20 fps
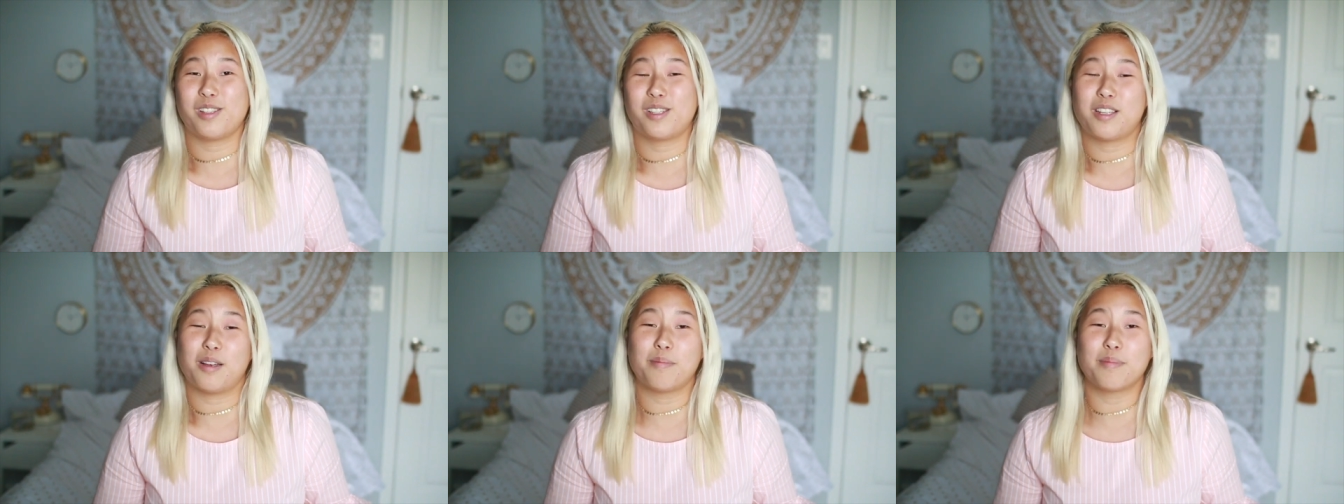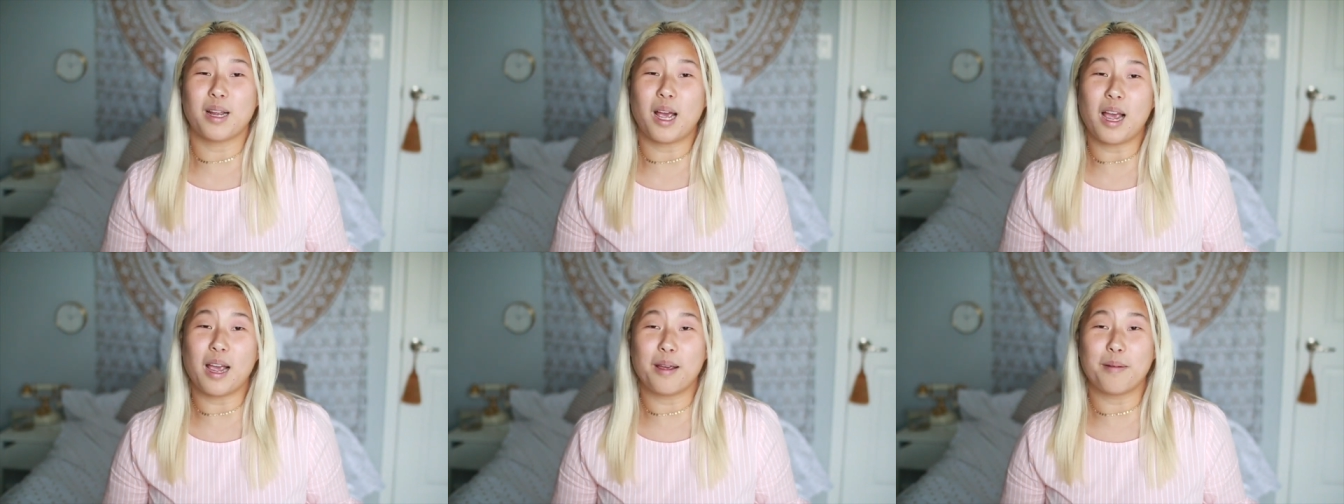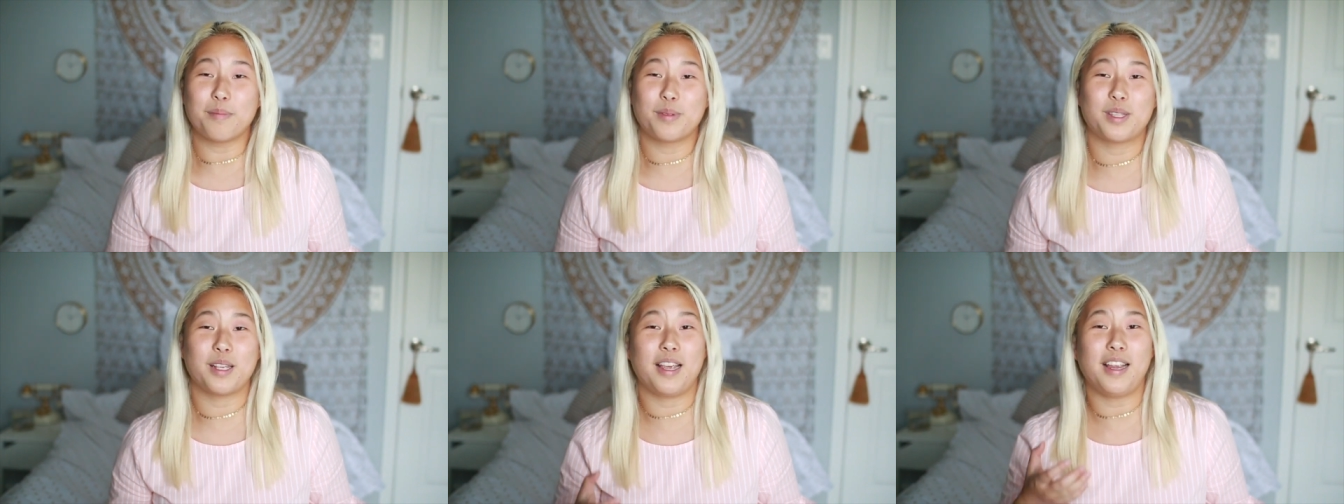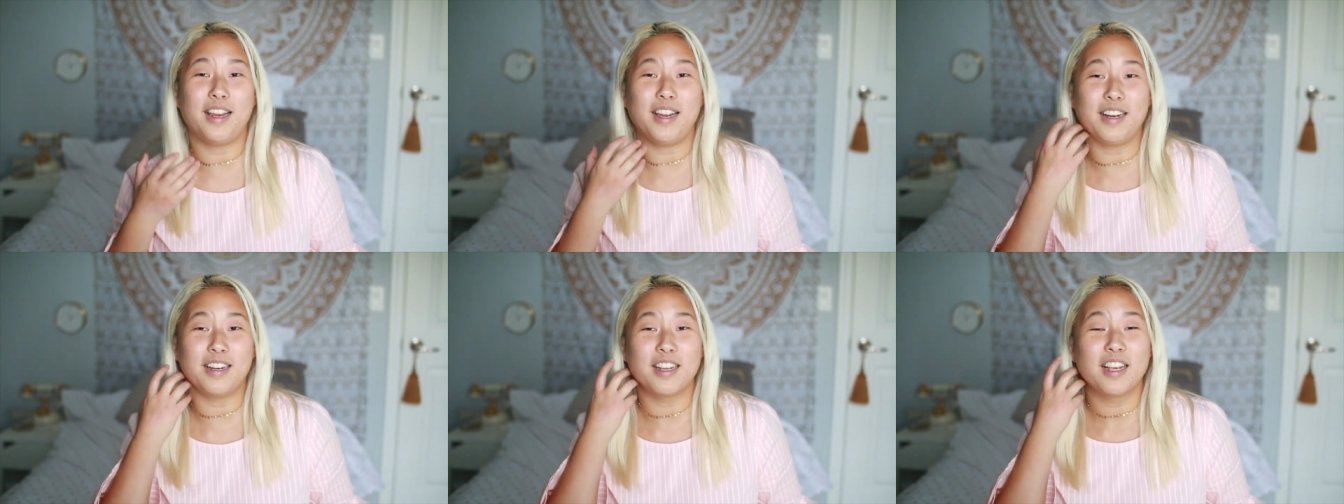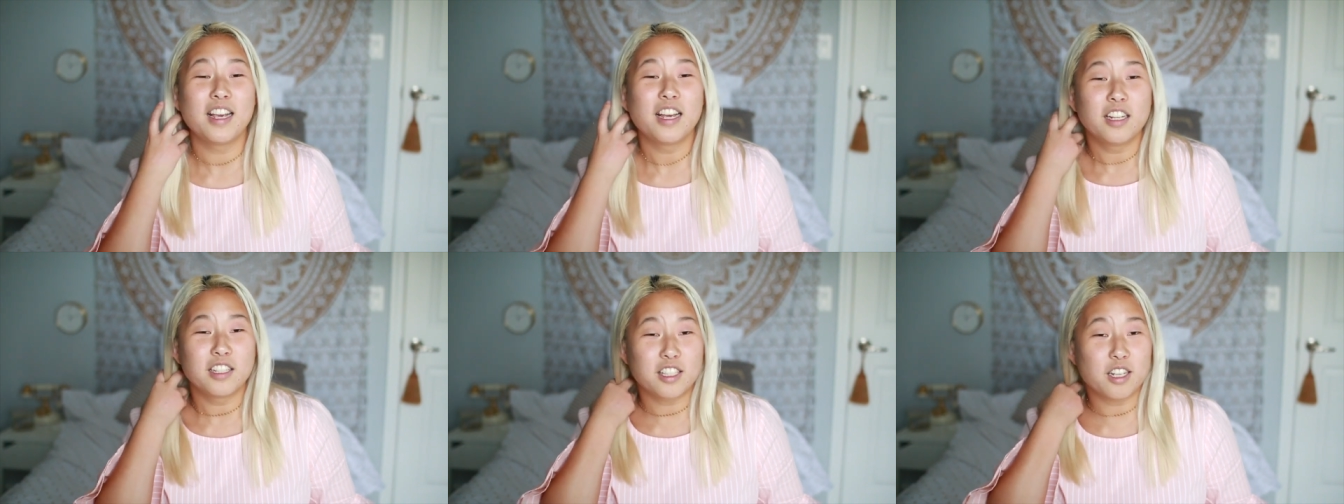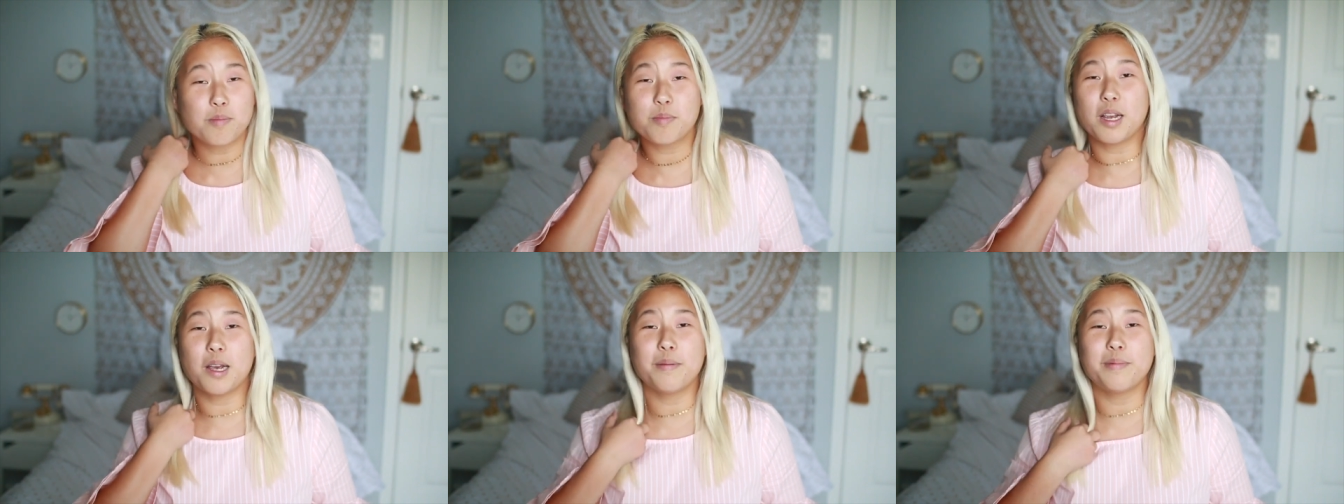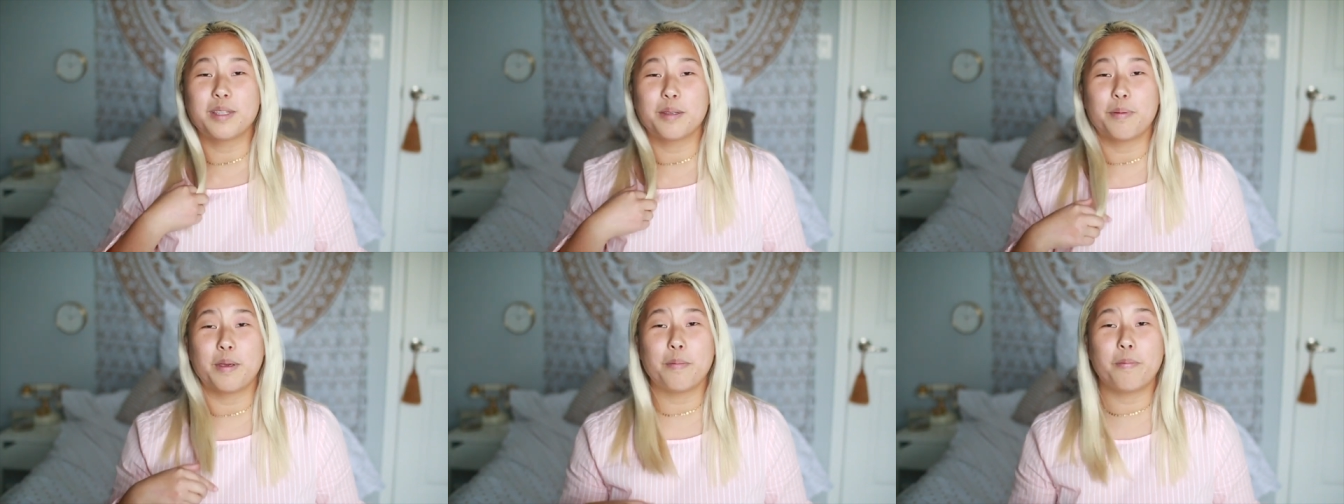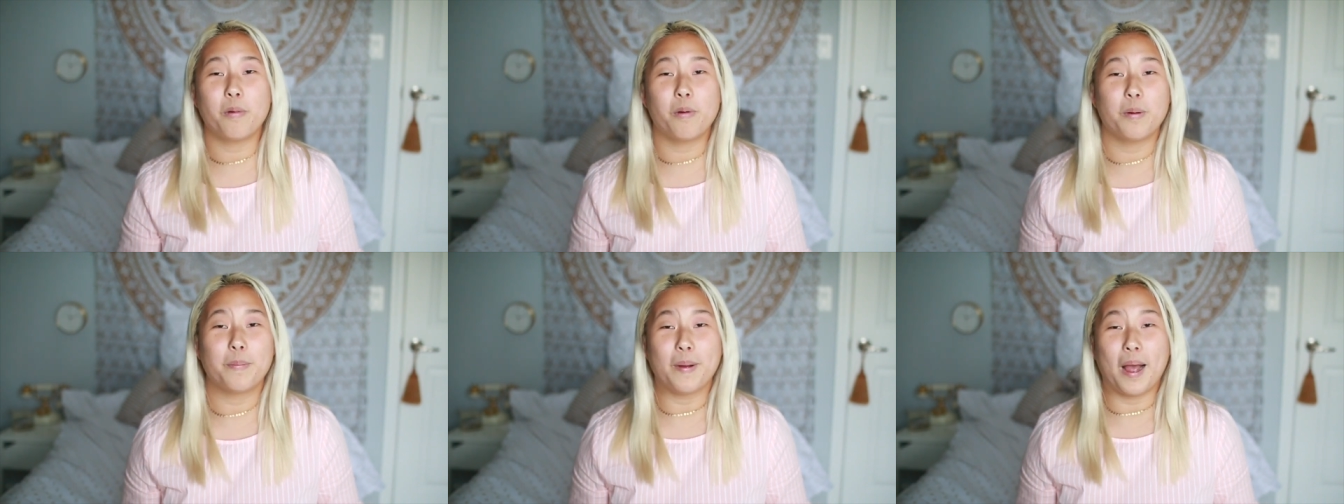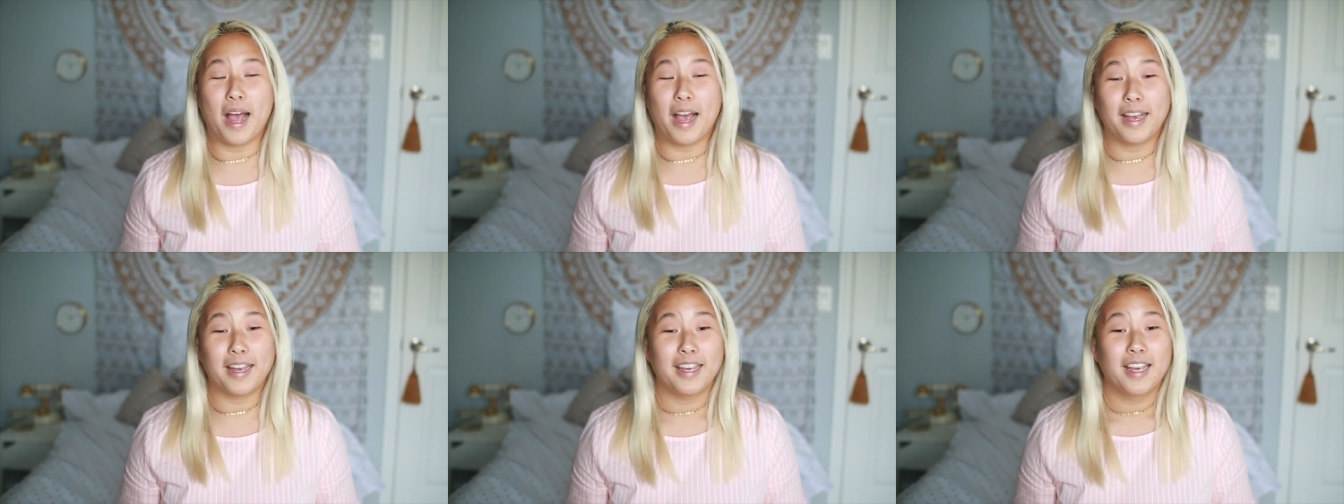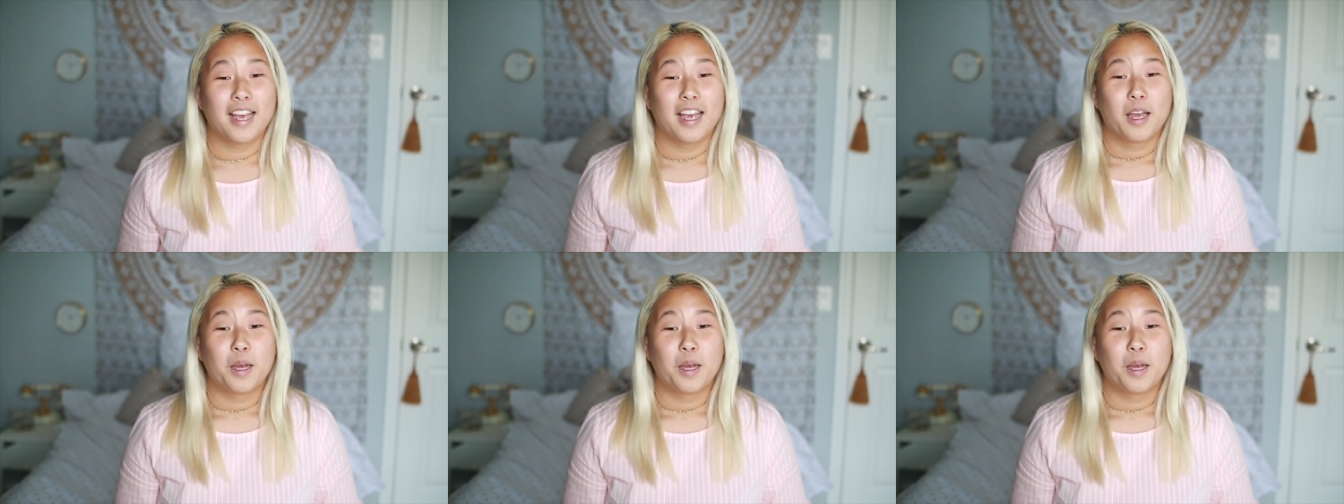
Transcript: it sometimes and sometimes the people would buy